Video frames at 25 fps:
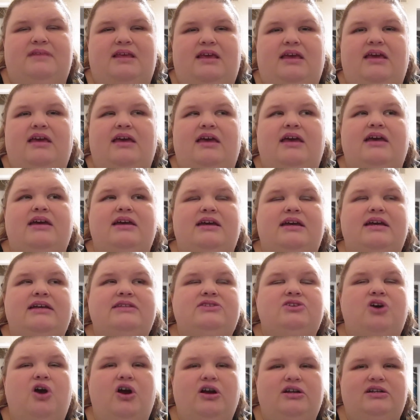
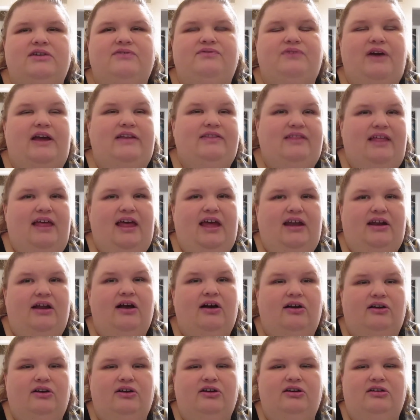it's hard to fight the head
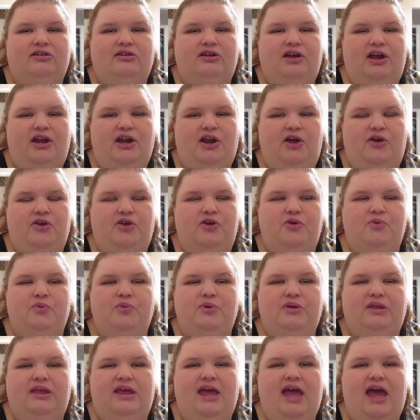hunger. You know, you
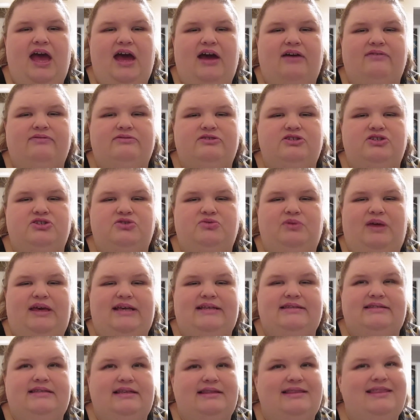really have to like
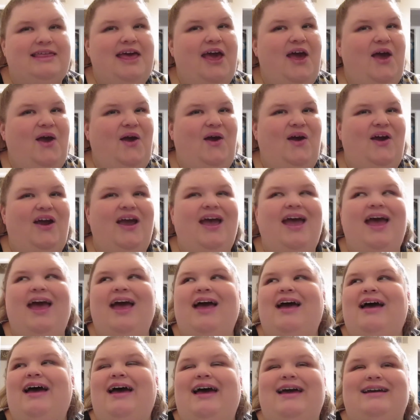sit there
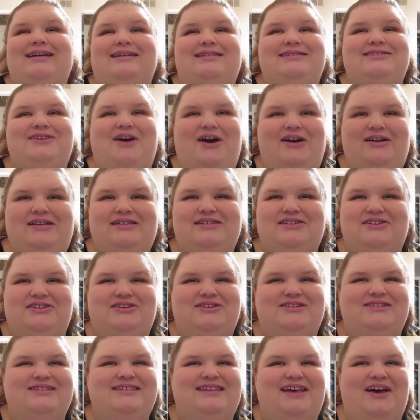and talk to
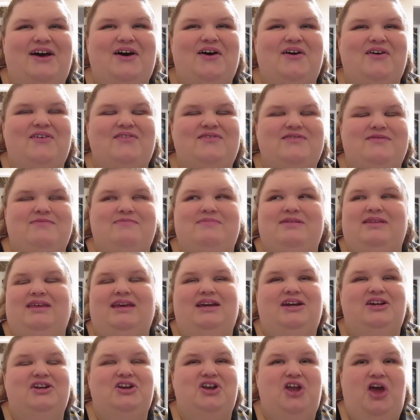yourself and be
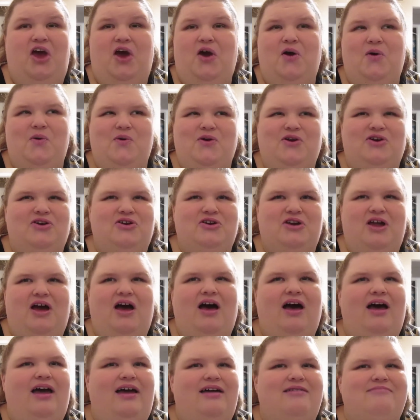like, no, you're
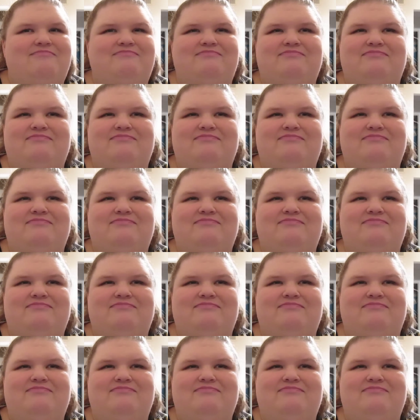not